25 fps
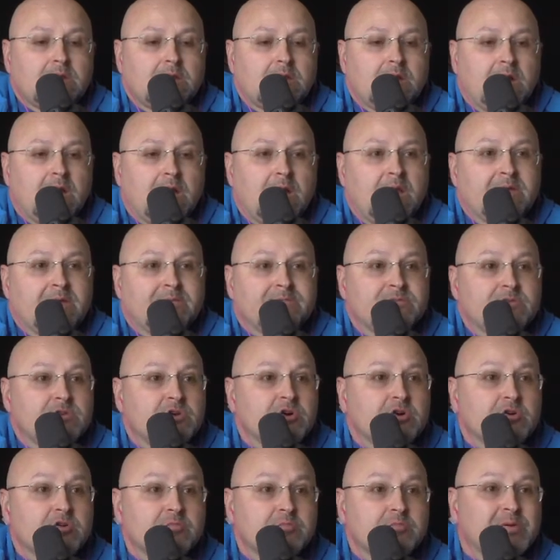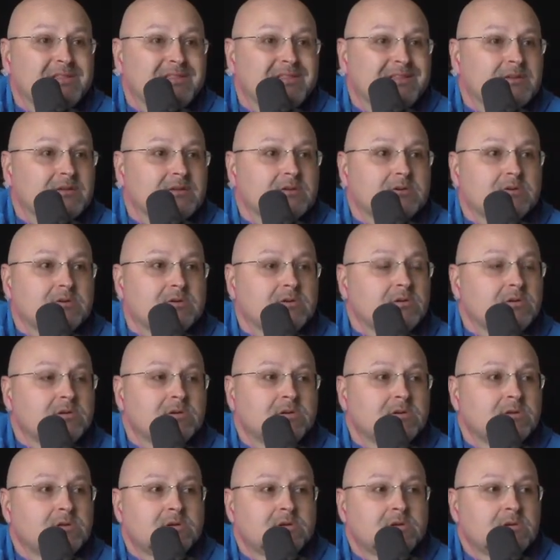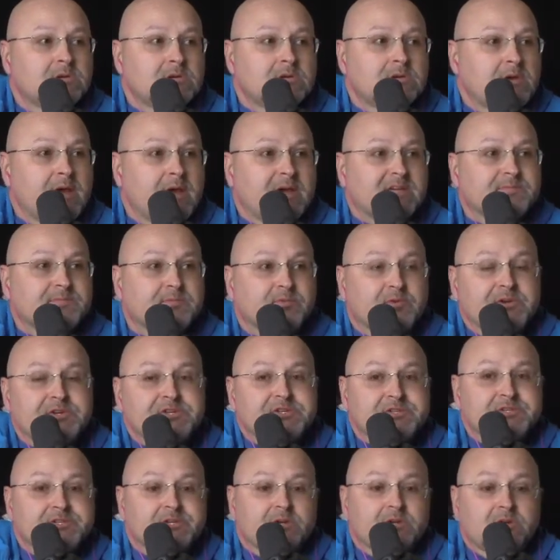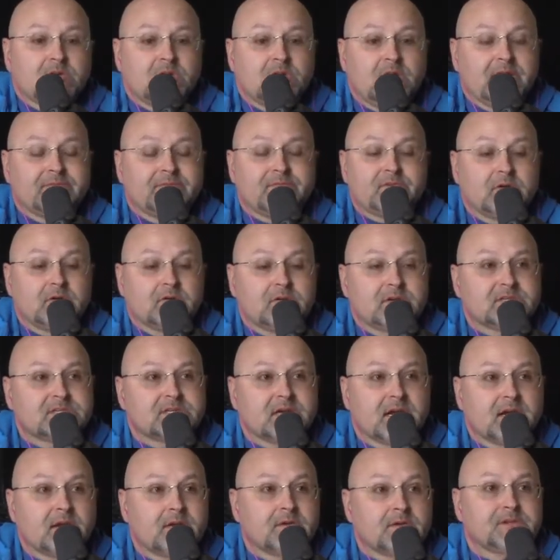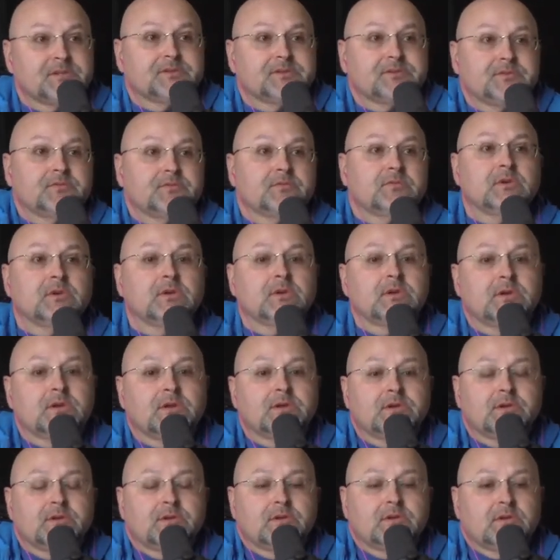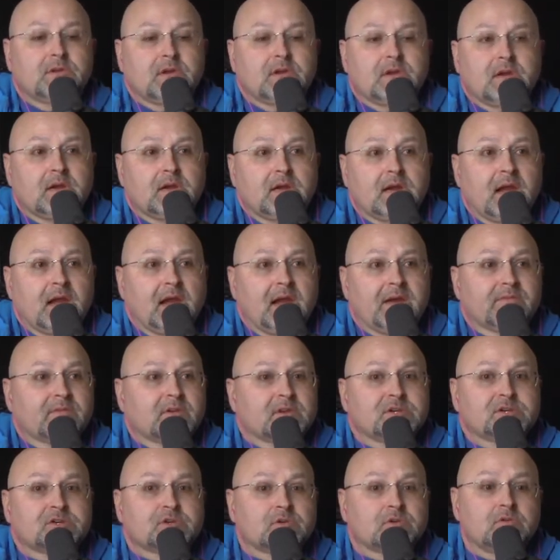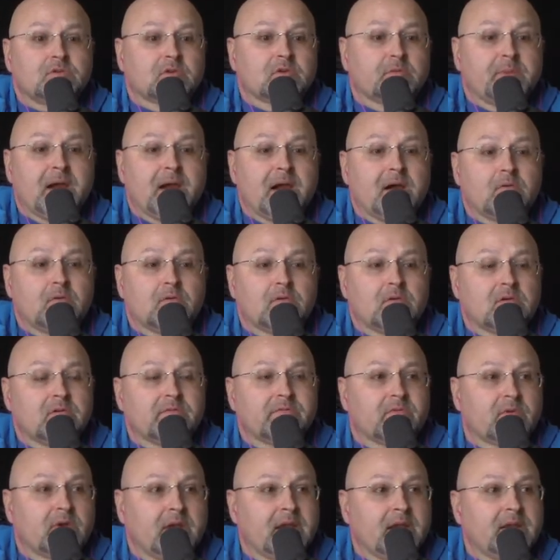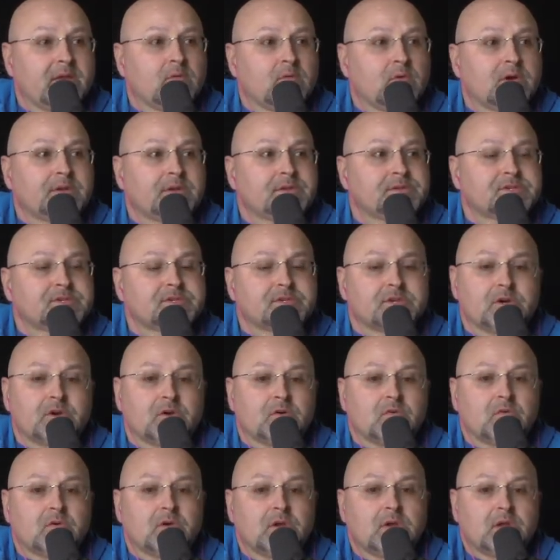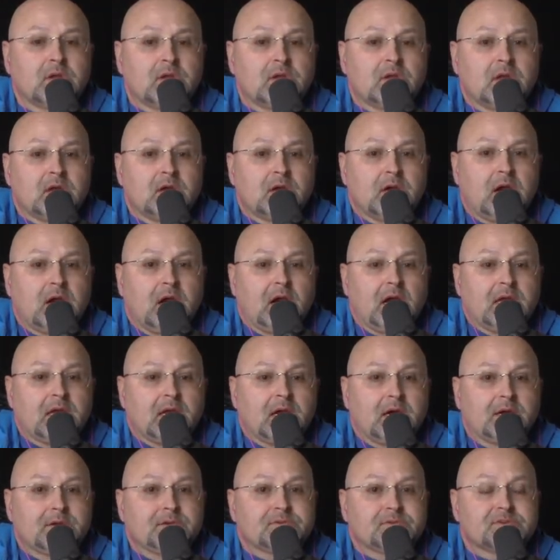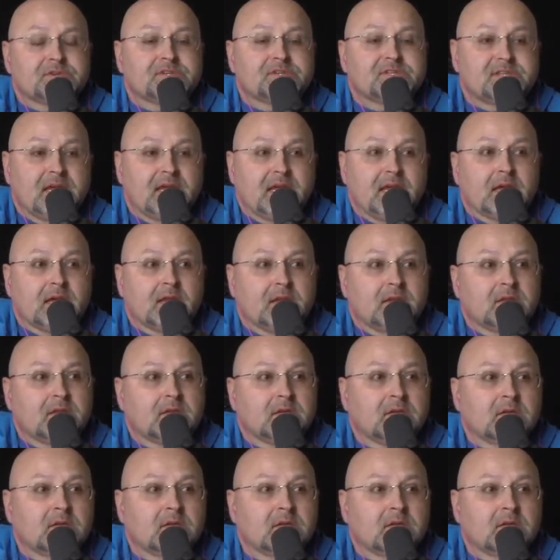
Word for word: I have no political aspirations at all. I have no desire to have control or power over anyone. So I understand.